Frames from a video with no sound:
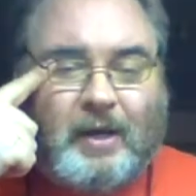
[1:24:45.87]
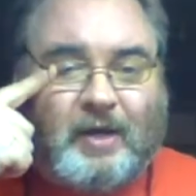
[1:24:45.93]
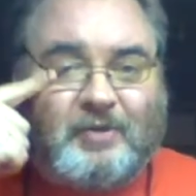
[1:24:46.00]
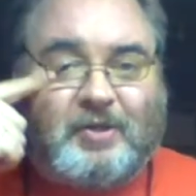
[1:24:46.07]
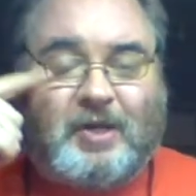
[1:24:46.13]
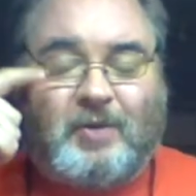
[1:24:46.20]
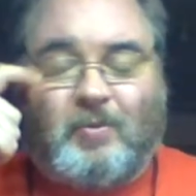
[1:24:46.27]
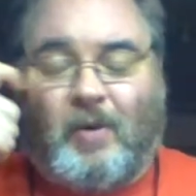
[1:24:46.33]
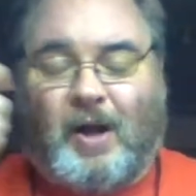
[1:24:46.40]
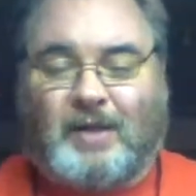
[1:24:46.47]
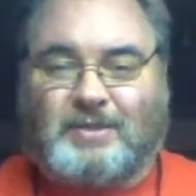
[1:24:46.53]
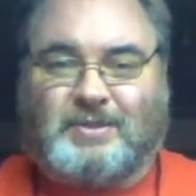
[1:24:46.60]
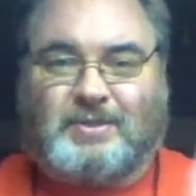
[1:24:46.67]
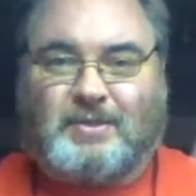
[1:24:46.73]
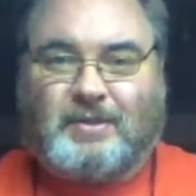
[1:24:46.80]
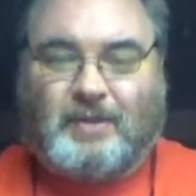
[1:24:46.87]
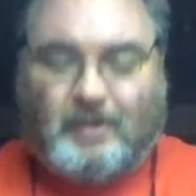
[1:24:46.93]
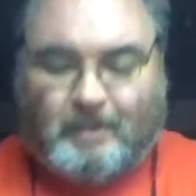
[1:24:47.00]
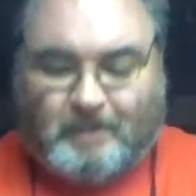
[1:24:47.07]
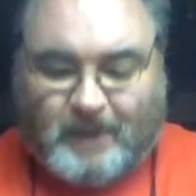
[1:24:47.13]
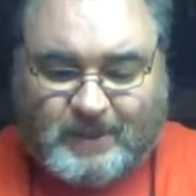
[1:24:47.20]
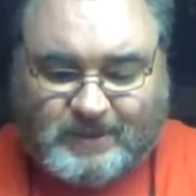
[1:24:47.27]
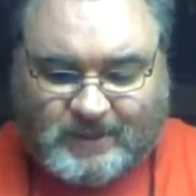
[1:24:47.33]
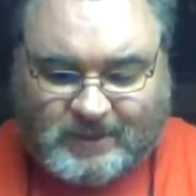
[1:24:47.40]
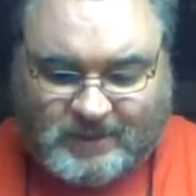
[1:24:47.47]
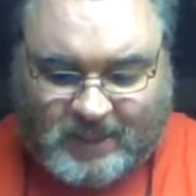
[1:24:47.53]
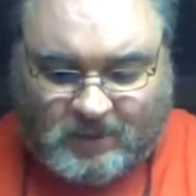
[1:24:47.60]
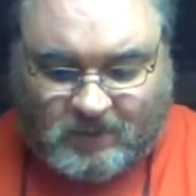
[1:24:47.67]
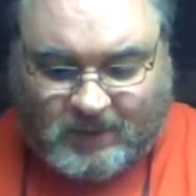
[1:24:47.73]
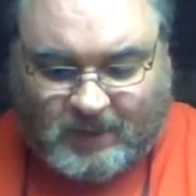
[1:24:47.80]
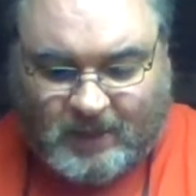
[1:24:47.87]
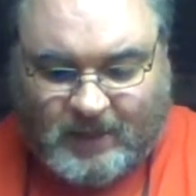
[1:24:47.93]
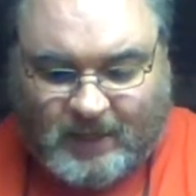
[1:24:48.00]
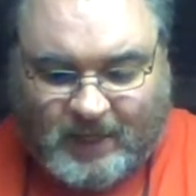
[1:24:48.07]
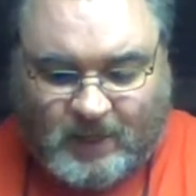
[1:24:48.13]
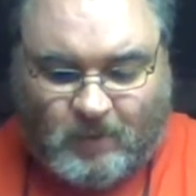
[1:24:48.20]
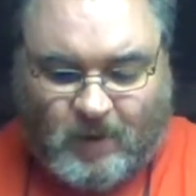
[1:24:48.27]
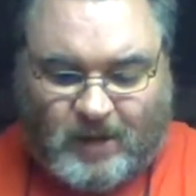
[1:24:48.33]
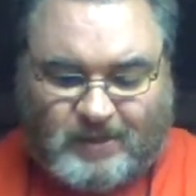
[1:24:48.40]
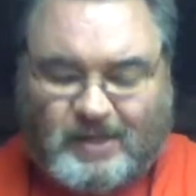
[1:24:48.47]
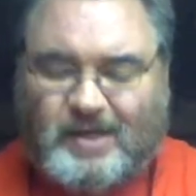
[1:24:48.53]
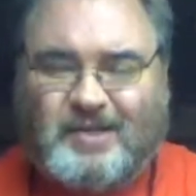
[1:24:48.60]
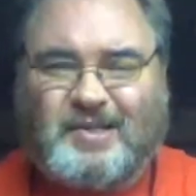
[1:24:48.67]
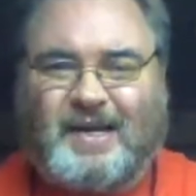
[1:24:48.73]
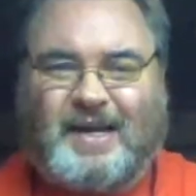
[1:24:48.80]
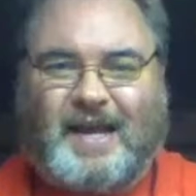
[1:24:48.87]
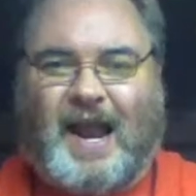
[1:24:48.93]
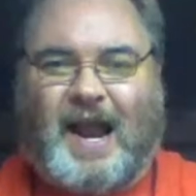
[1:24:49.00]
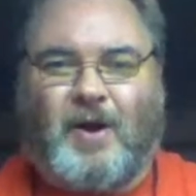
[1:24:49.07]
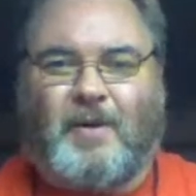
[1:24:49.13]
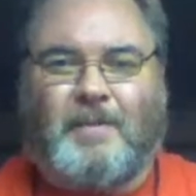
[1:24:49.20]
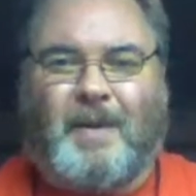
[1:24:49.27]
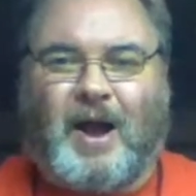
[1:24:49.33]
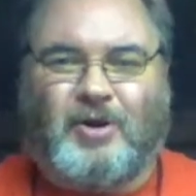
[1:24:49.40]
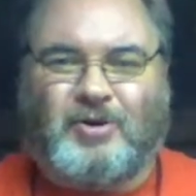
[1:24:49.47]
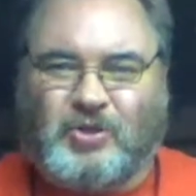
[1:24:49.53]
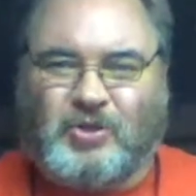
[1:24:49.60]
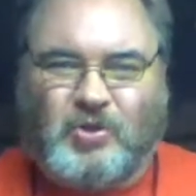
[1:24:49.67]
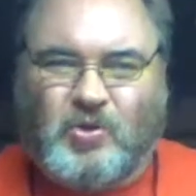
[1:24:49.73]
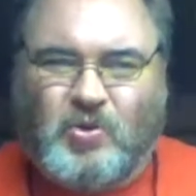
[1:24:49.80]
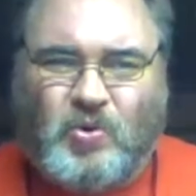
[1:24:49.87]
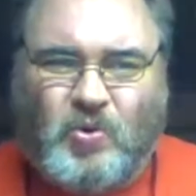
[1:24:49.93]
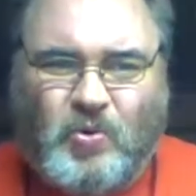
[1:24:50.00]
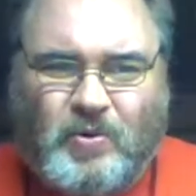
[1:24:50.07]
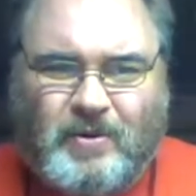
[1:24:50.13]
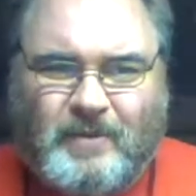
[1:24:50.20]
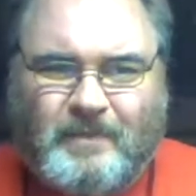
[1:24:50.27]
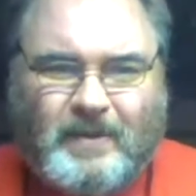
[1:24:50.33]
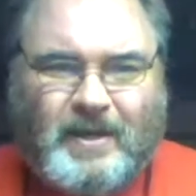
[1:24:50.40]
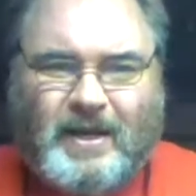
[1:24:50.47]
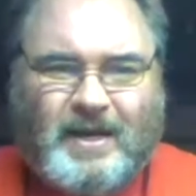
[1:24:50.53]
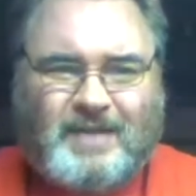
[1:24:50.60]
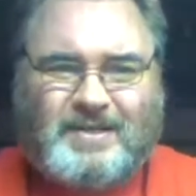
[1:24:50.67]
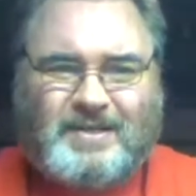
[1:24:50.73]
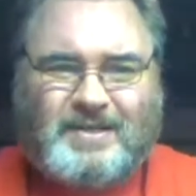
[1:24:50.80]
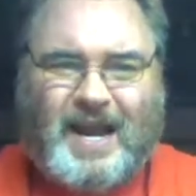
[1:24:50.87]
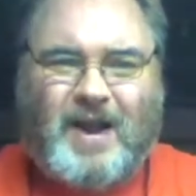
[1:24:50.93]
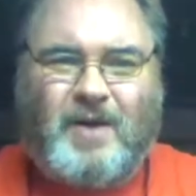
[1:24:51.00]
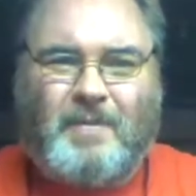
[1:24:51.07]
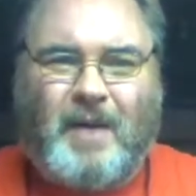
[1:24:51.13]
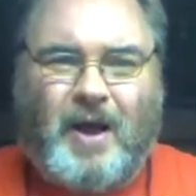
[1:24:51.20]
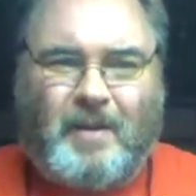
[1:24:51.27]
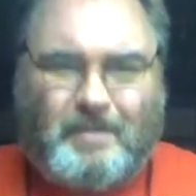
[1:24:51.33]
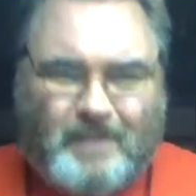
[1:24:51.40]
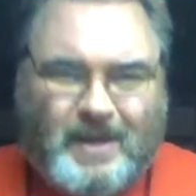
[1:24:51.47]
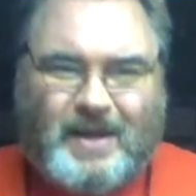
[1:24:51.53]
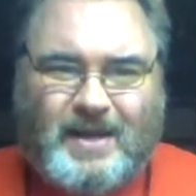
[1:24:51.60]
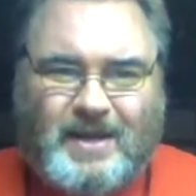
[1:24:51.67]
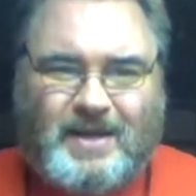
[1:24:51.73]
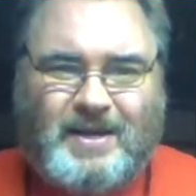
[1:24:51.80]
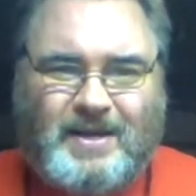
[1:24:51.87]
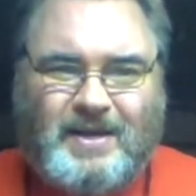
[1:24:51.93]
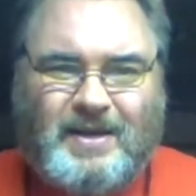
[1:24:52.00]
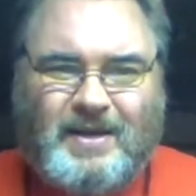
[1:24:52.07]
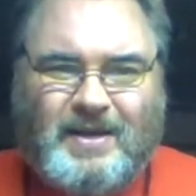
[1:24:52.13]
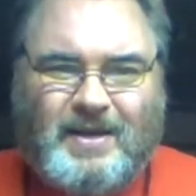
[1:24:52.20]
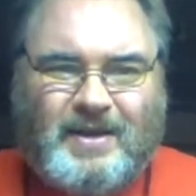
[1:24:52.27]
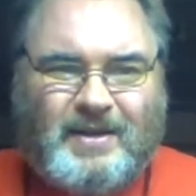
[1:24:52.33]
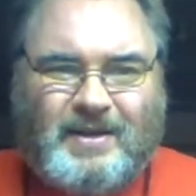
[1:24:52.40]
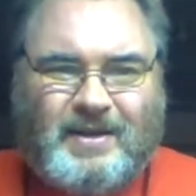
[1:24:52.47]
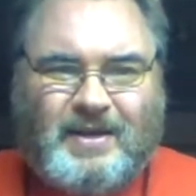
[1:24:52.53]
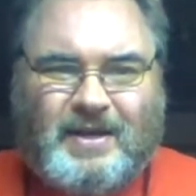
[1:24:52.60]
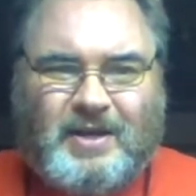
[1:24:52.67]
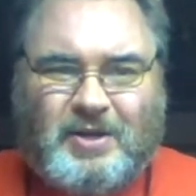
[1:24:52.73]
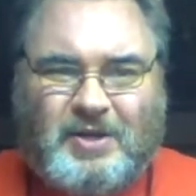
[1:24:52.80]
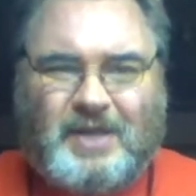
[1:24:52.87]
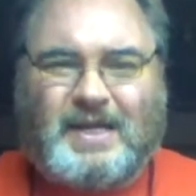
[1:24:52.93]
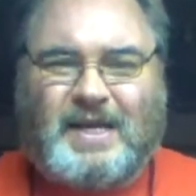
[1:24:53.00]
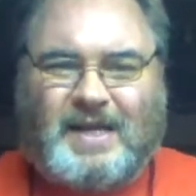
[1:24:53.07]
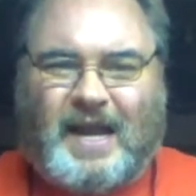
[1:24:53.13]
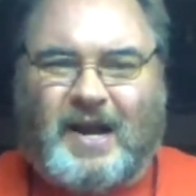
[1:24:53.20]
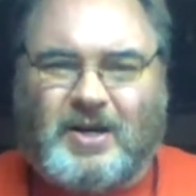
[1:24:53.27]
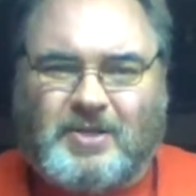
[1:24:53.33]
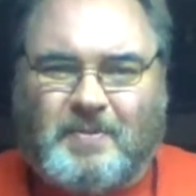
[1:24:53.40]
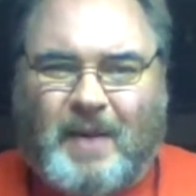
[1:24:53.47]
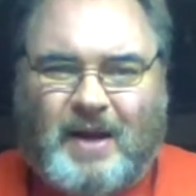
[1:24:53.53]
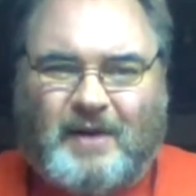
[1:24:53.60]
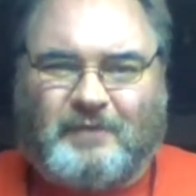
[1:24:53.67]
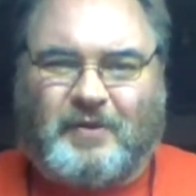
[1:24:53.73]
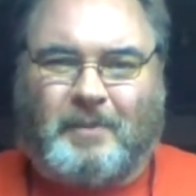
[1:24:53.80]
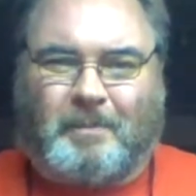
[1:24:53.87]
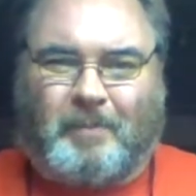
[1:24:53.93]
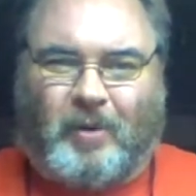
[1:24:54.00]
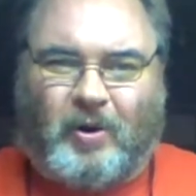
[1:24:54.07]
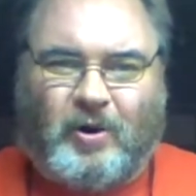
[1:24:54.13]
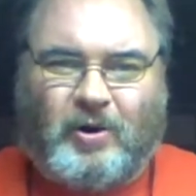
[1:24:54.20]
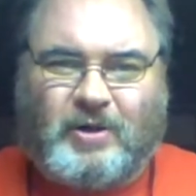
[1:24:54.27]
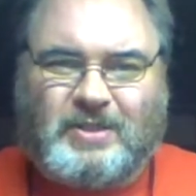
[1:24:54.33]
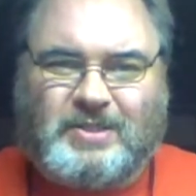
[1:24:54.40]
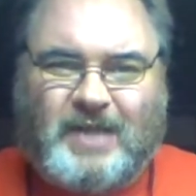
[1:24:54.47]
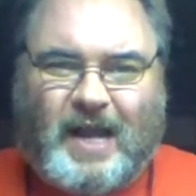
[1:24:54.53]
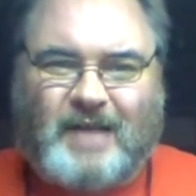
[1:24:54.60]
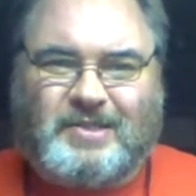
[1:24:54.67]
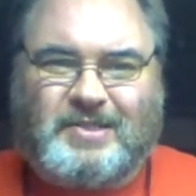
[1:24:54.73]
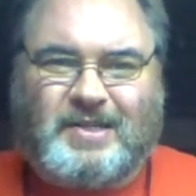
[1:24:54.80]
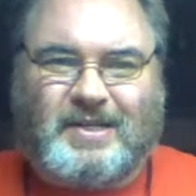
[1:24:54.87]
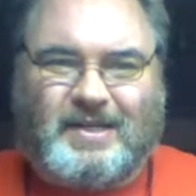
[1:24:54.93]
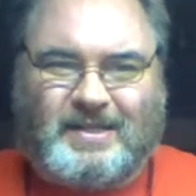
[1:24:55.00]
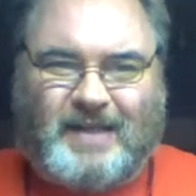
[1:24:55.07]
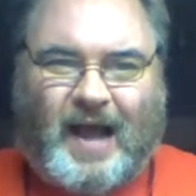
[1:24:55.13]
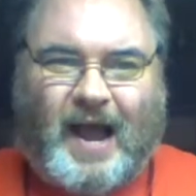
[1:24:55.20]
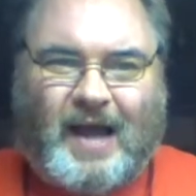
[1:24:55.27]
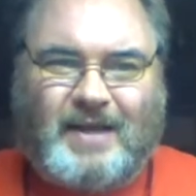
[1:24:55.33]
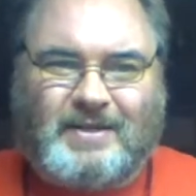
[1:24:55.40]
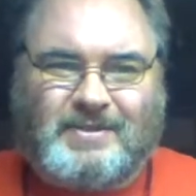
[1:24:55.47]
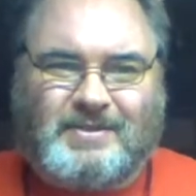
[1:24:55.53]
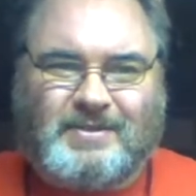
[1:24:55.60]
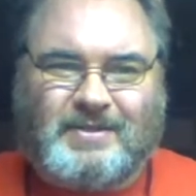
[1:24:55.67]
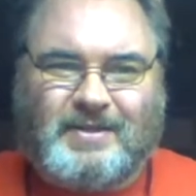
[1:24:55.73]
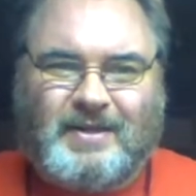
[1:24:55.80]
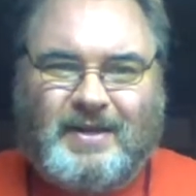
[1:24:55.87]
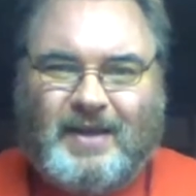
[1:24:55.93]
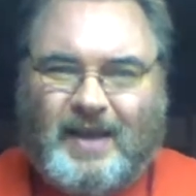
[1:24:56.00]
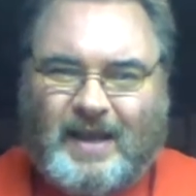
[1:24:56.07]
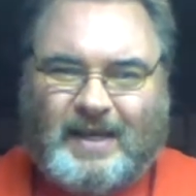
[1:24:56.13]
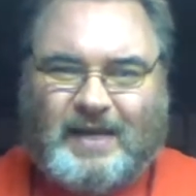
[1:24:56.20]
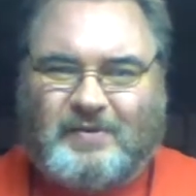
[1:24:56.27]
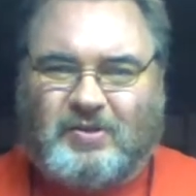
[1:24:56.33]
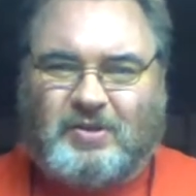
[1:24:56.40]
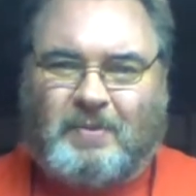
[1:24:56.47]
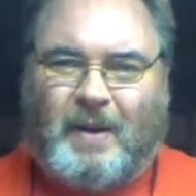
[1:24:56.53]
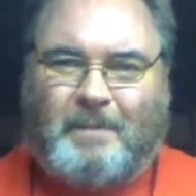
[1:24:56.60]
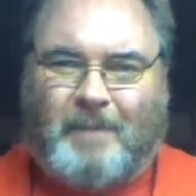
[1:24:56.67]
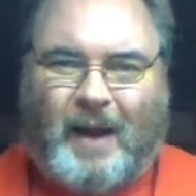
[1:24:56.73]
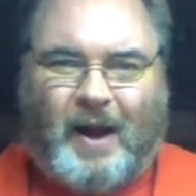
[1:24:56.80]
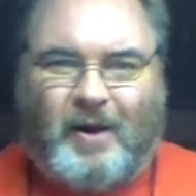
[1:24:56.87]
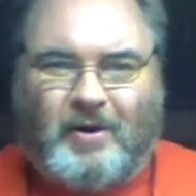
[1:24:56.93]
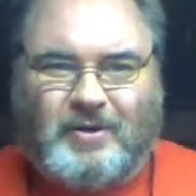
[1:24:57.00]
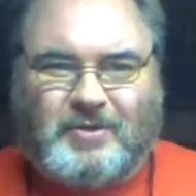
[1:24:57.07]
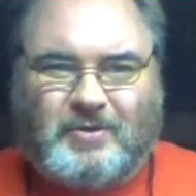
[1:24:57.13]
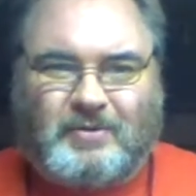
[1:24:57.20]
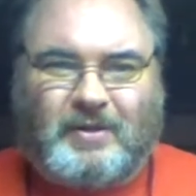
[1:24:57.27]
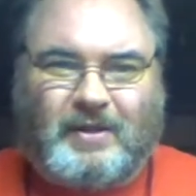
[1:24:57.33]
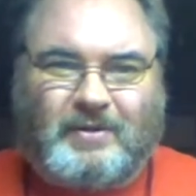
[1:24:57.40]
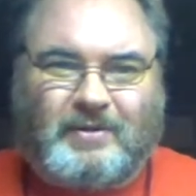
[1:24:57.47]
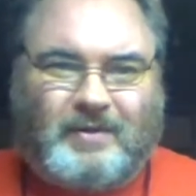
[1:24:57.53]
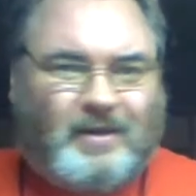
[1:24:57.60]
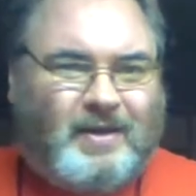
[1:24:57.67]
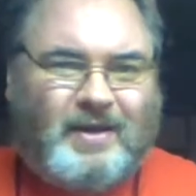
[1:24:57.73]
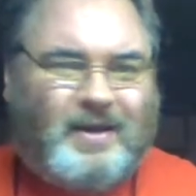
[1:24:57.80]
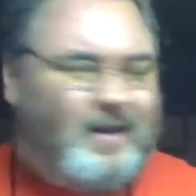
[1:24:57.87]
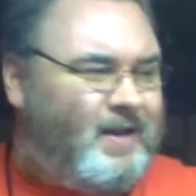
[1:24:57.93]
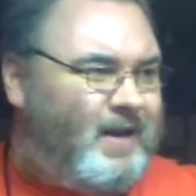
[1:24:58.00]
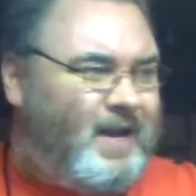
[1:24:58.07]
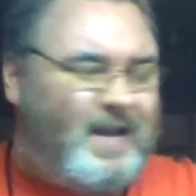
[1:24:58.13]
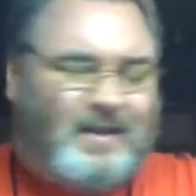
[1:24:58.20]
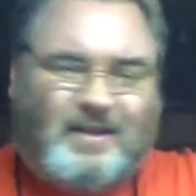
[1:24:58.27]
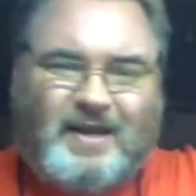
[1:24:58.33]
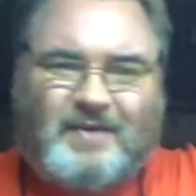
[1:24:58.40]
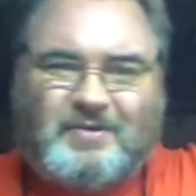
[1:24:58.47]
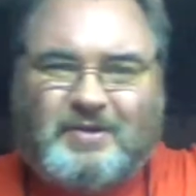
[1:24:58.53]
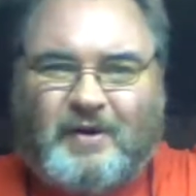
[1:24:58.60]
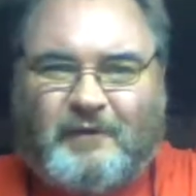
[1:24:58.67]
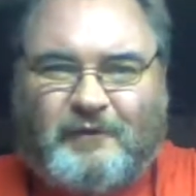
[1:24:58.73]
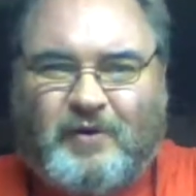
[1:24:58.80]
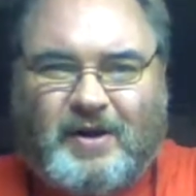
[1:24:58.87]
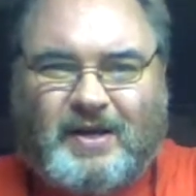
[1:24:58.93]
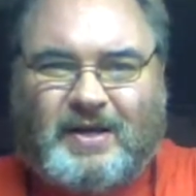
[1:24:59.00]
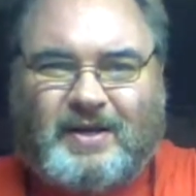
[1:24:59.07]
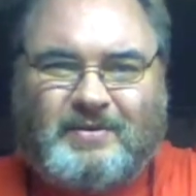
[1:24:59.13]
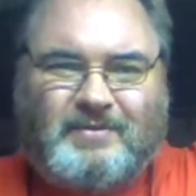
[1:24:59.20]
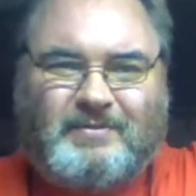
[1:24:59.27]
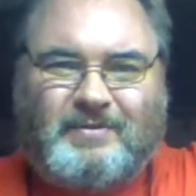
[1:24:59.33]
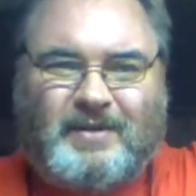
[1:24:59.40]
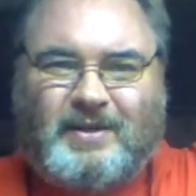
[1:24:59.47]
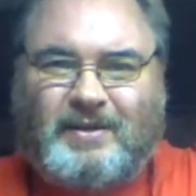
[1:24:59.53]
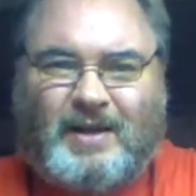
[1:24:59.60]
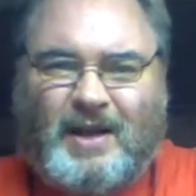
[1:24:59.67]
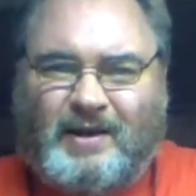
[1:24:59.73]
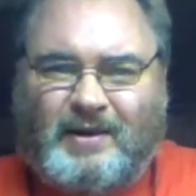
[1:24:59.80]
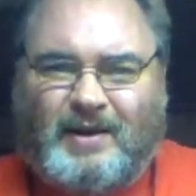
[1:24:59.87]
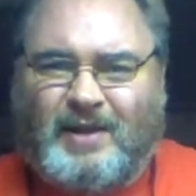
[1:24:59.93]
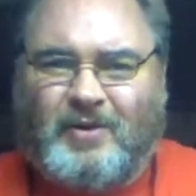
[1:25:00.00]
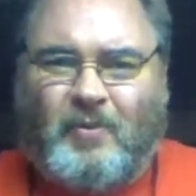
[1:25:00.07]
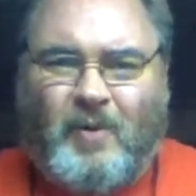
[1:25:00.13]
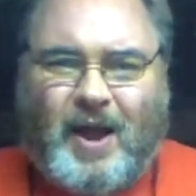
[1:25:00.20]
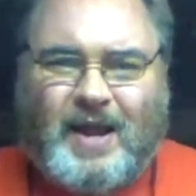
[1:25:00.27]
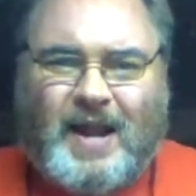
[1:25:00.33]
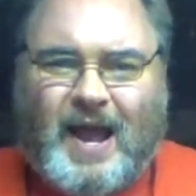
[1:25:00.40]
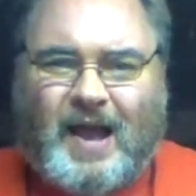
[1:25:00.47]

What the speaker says: Because he wants business. He doesn't care about you. He doesn't care about me. You think he cares about if the Bergs gets it and dies and gives it to my parents? And he lives in a freaking in the White